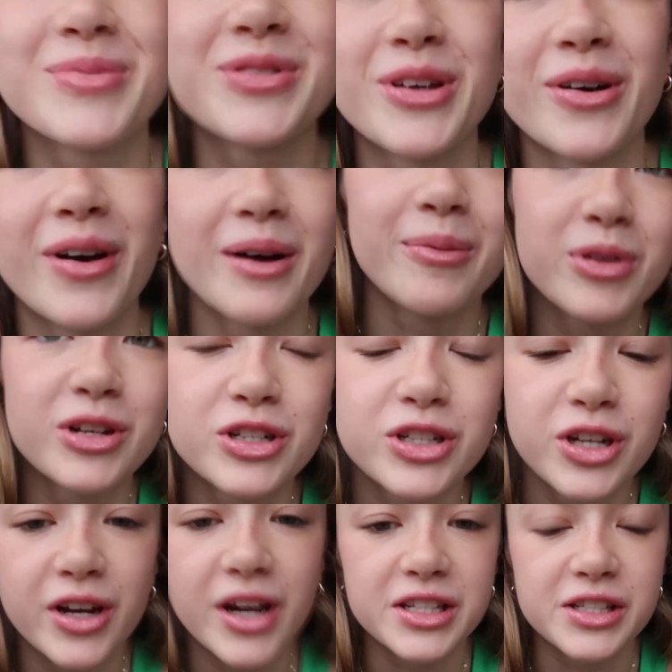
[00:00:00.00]
So I'm going to
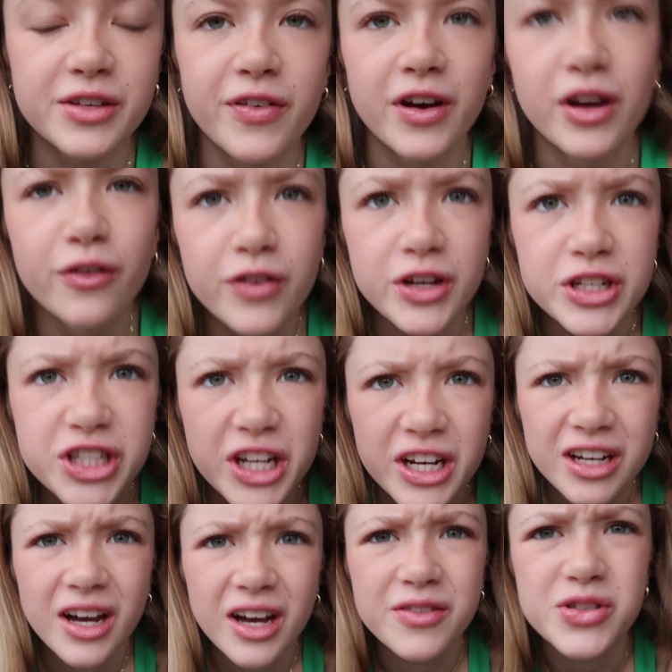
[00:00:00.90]
show you guys the final fit
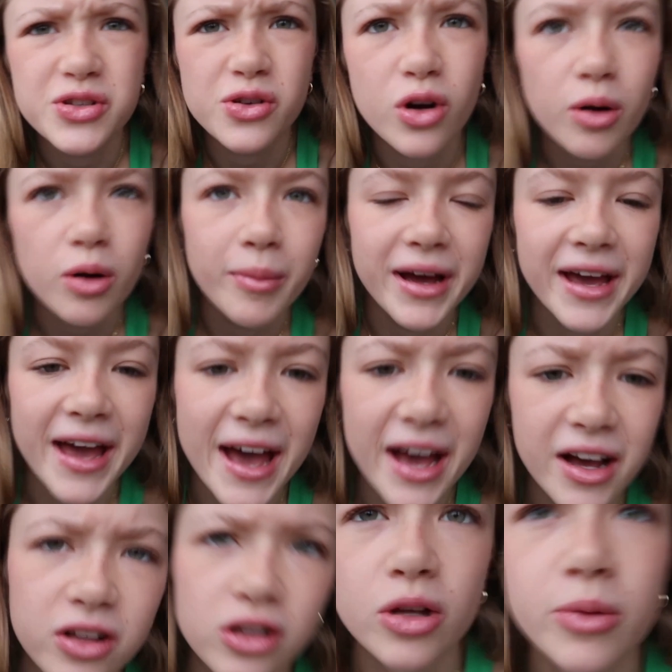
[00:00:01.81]
check. I've still got my
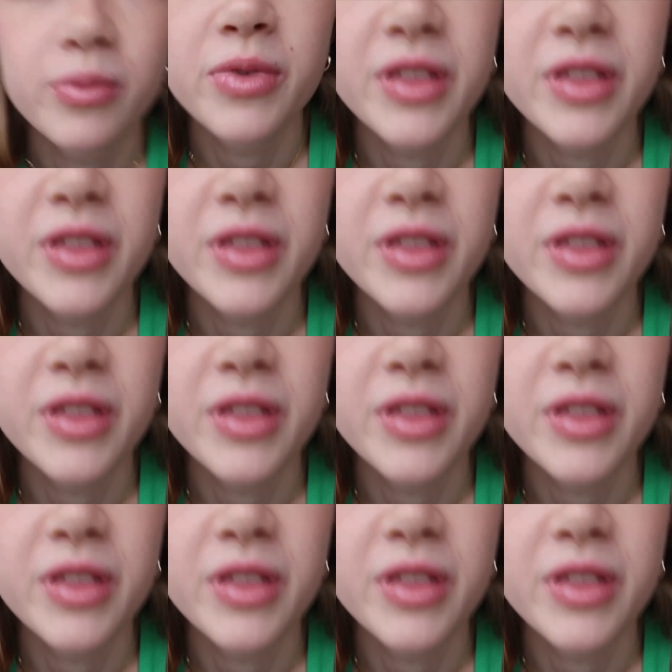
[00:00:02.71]
hair clip